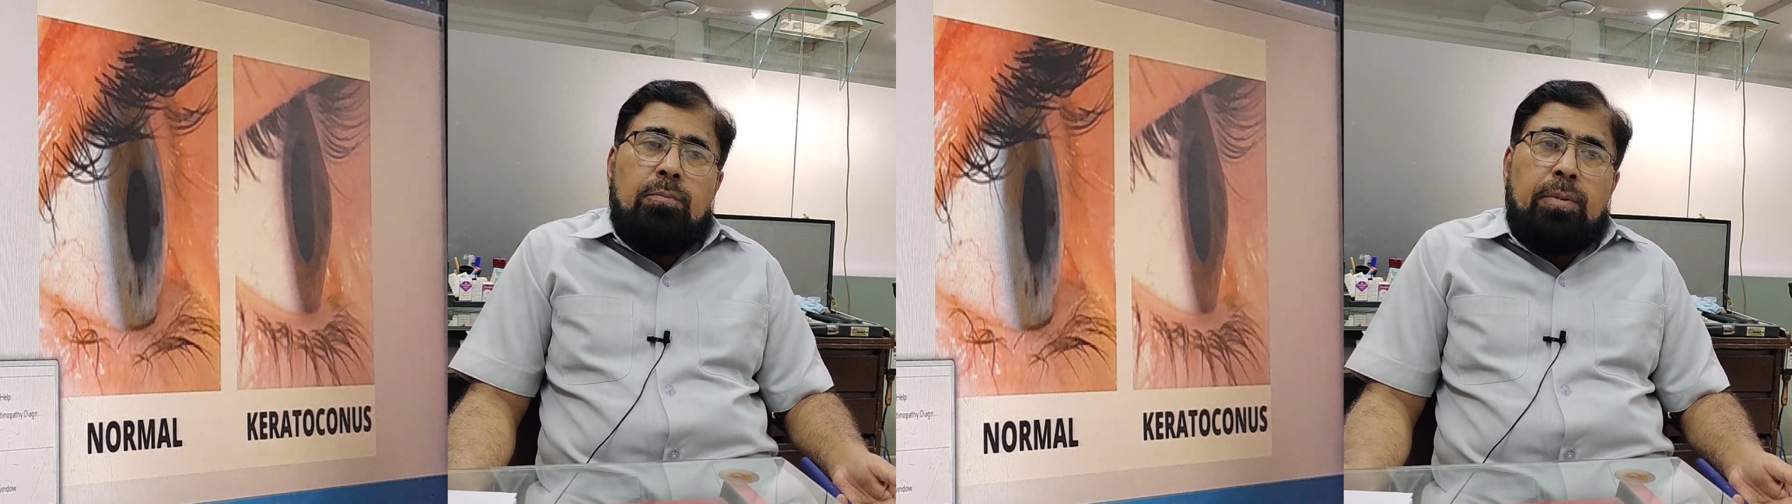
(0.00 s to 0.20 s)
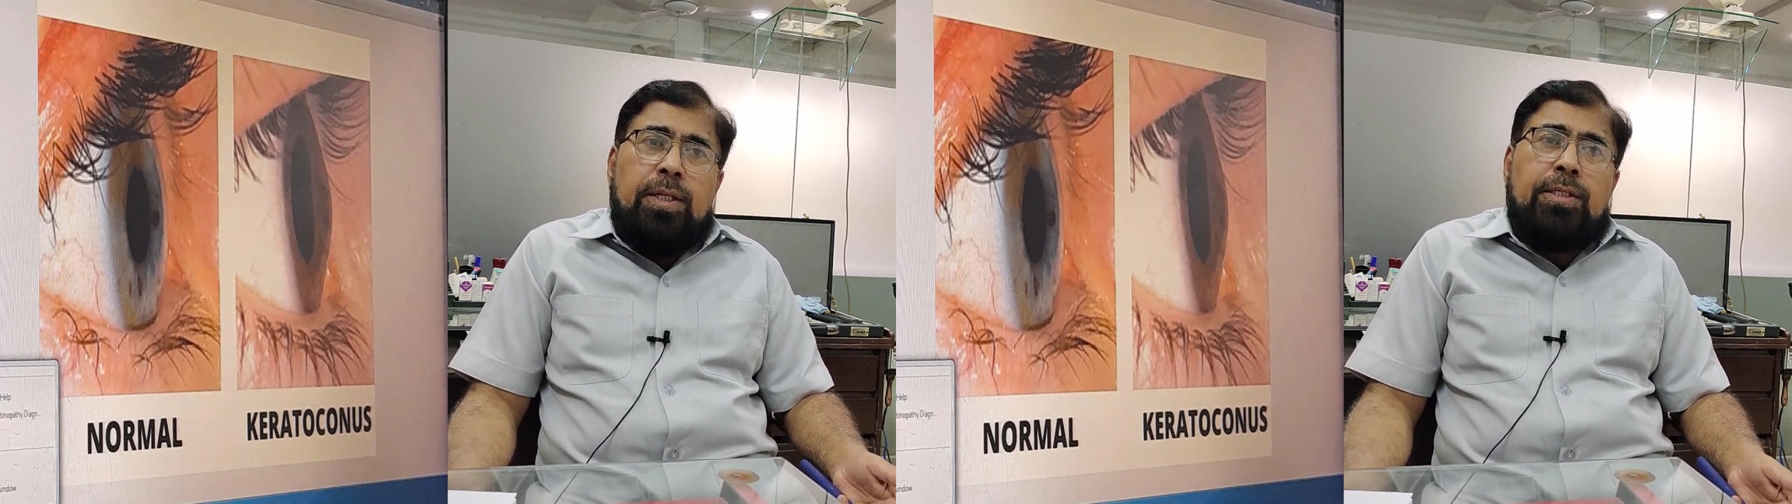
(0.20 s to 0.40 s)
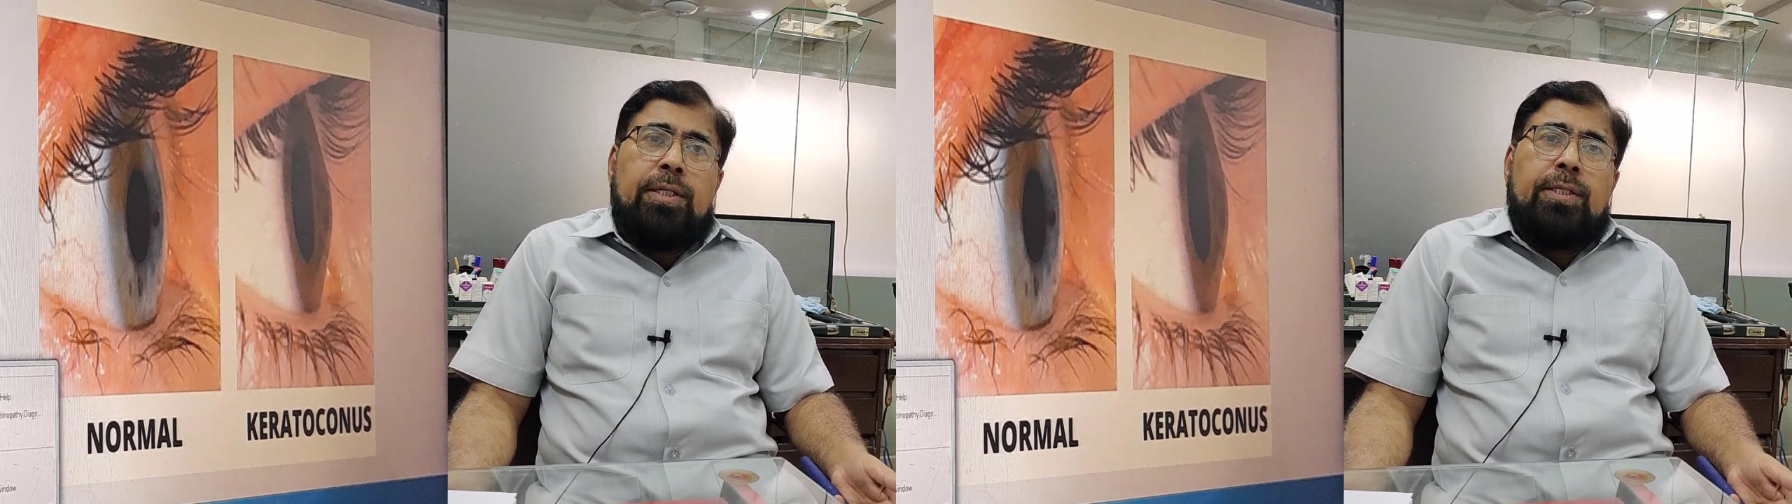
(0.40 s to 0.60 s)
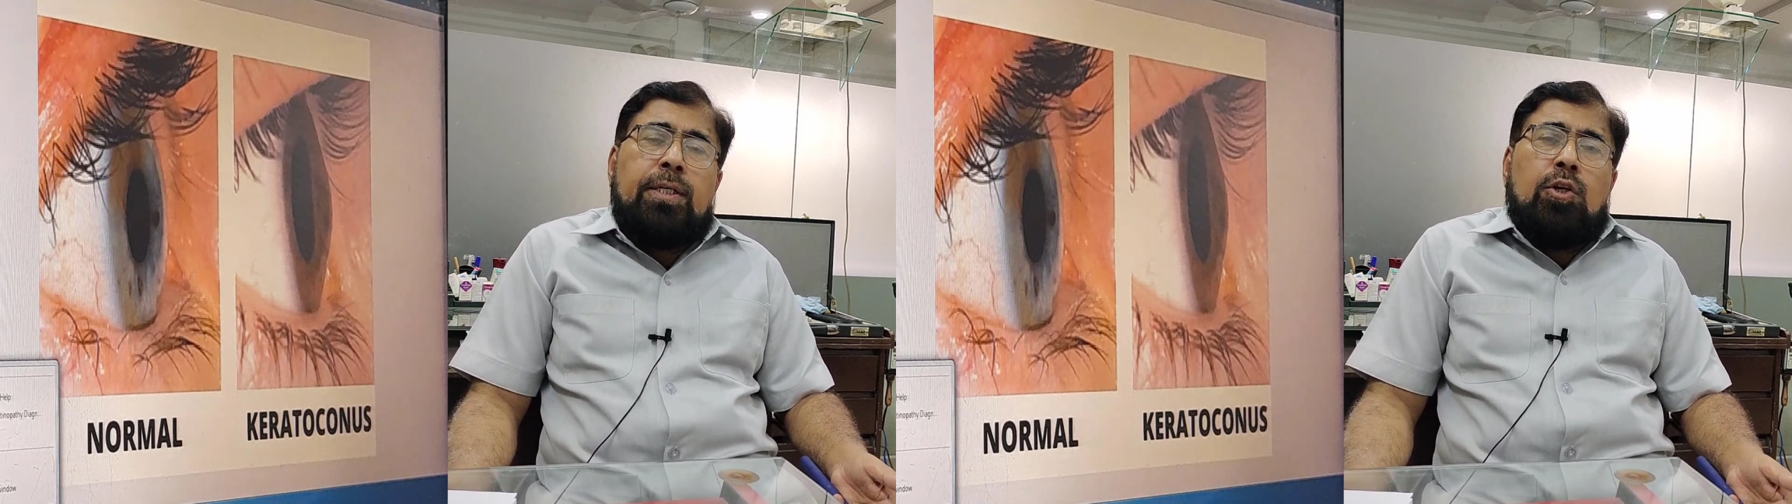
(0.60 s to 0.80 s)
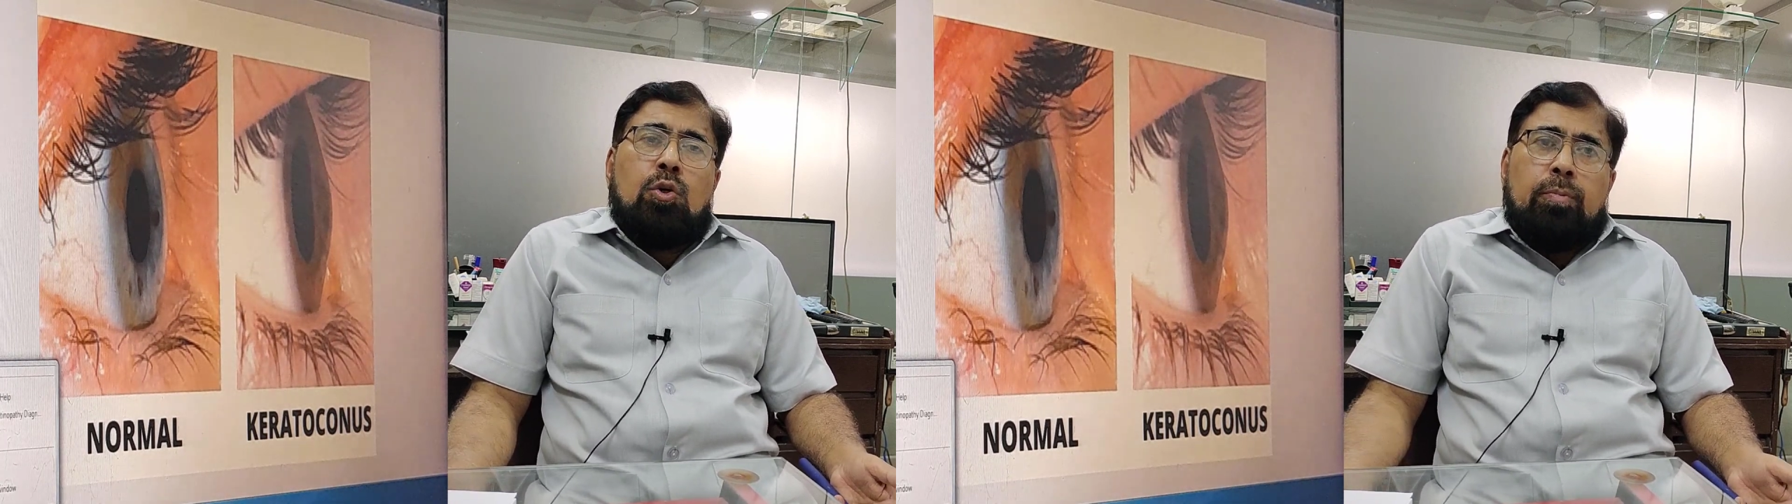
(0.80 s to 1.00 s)

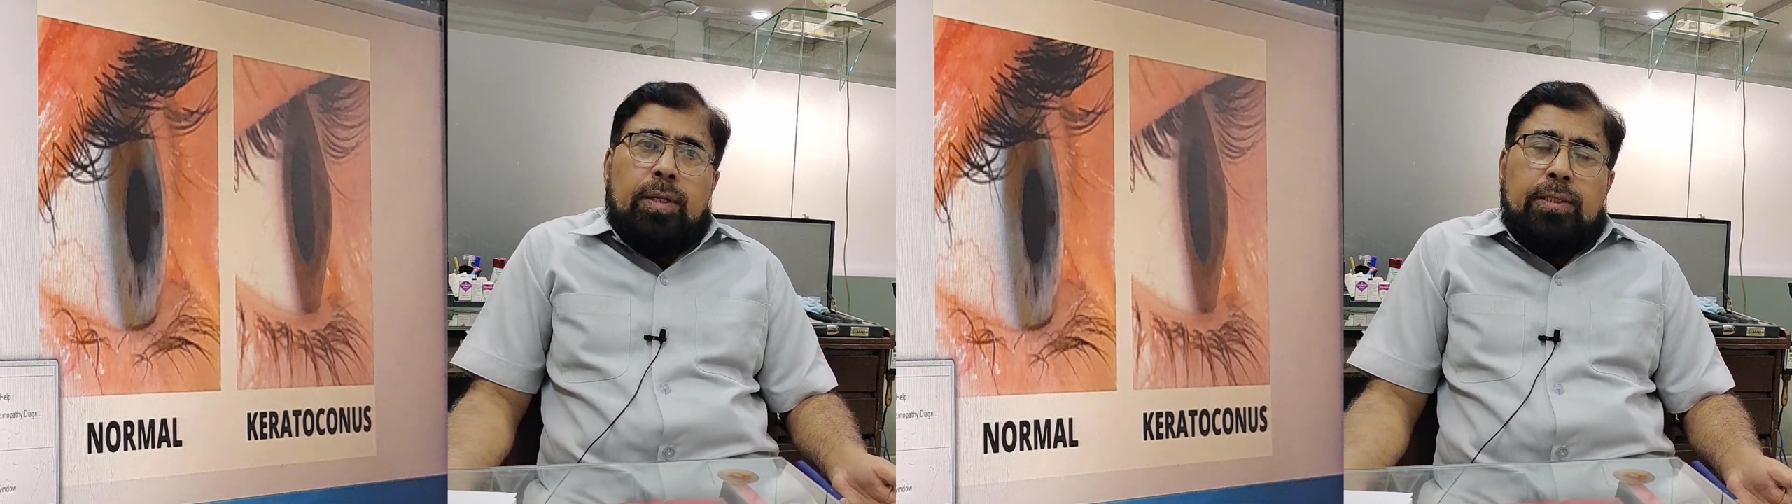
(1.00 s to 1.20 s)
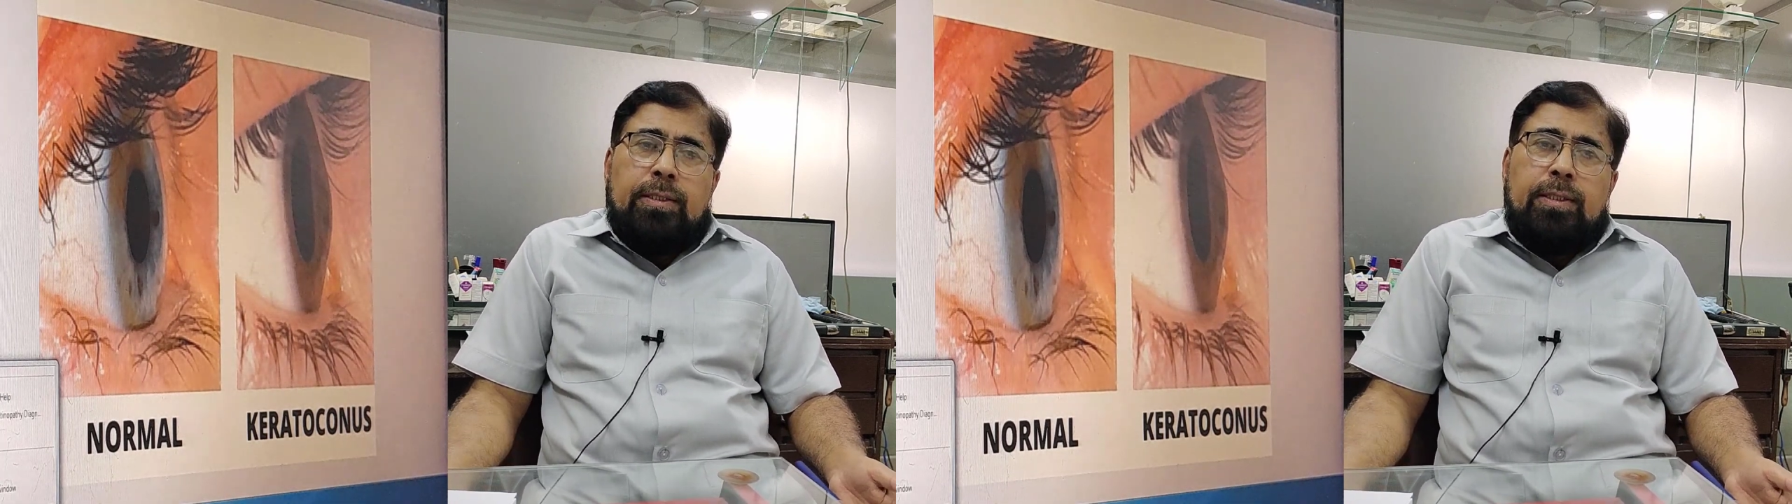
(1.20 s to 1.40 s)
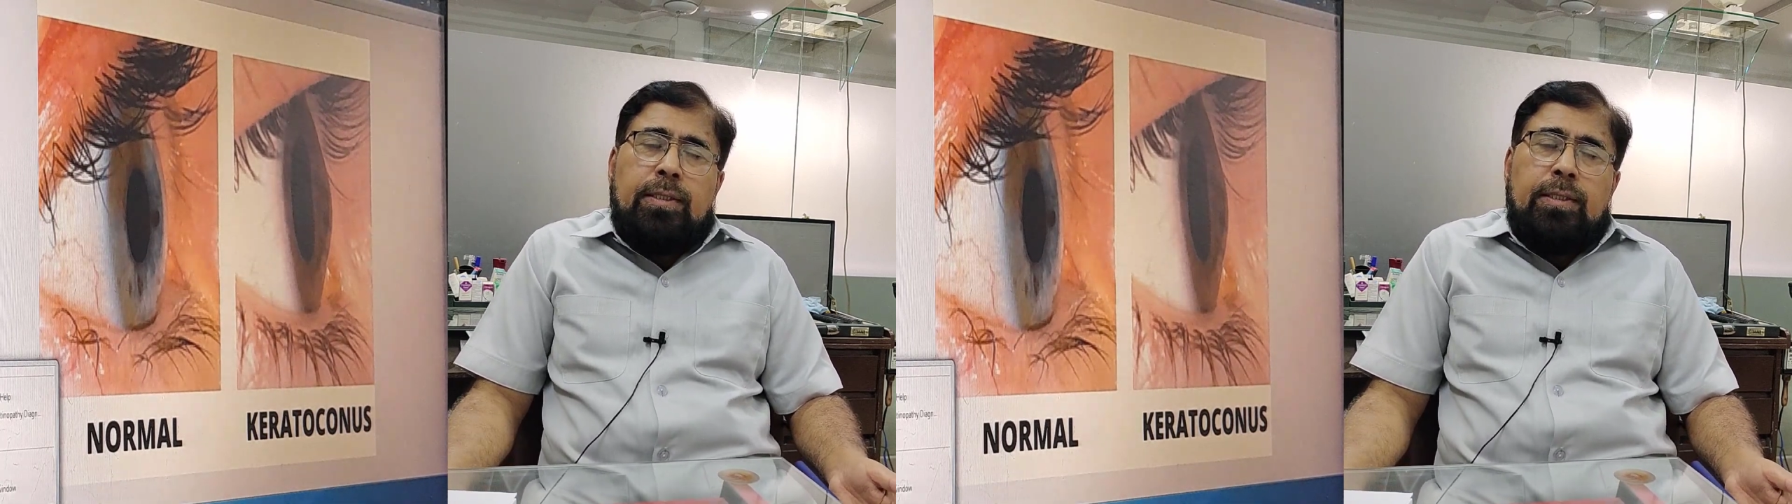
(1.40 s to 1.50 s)
penetrating keratoplasty.